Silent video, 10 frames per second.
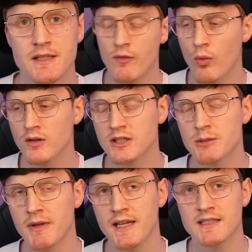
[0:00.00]
We've watched
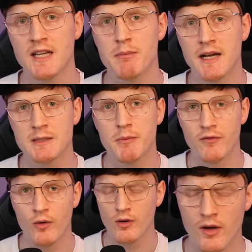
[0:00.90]
some of these in the past
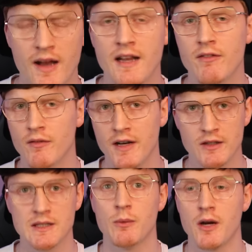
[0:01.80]
before, not any of the
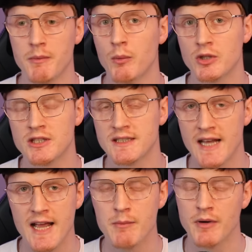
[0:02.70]
videos that we're going to be watching today,